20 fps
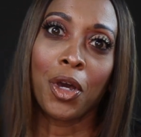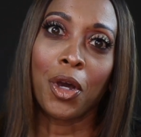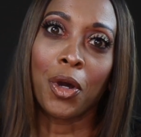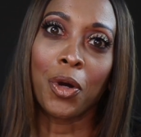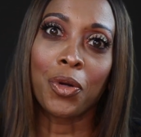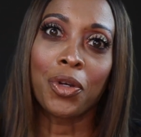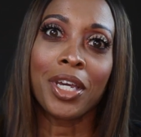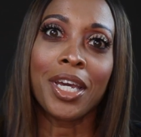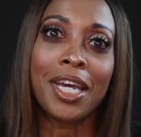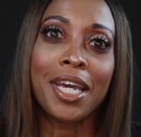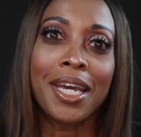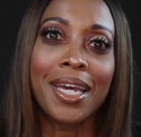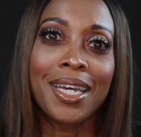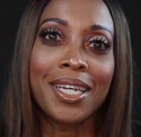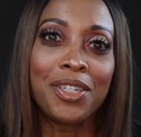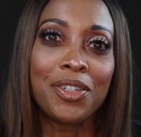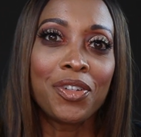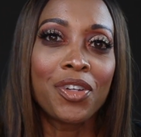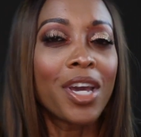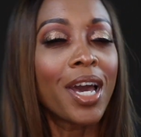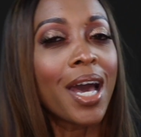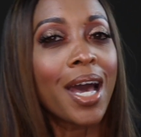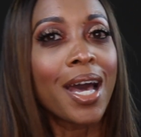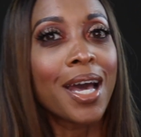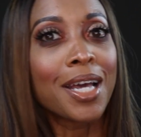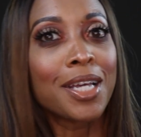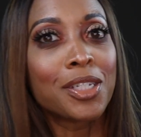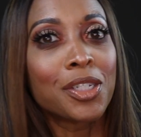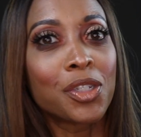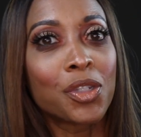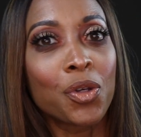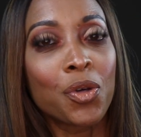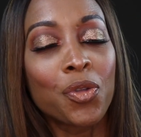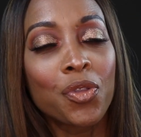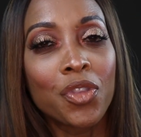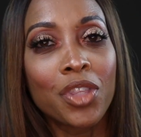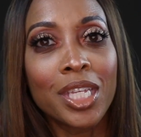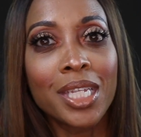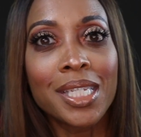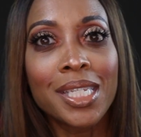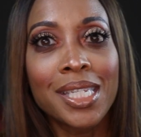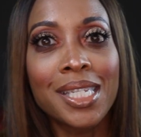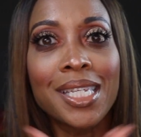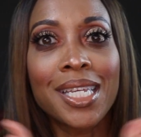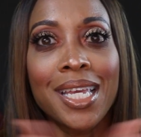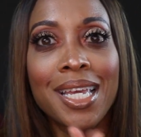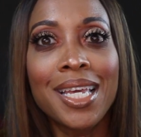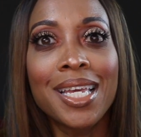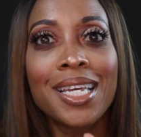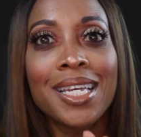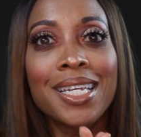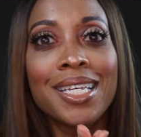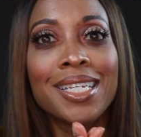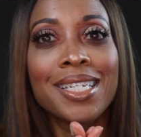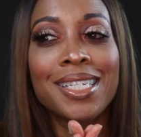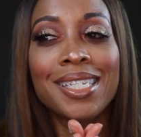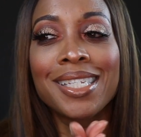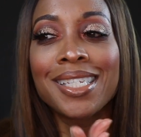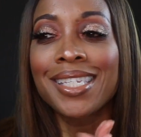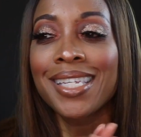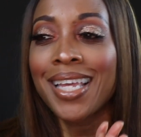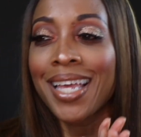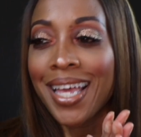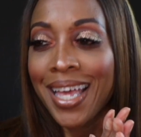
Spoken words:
Okay, you guys, so this is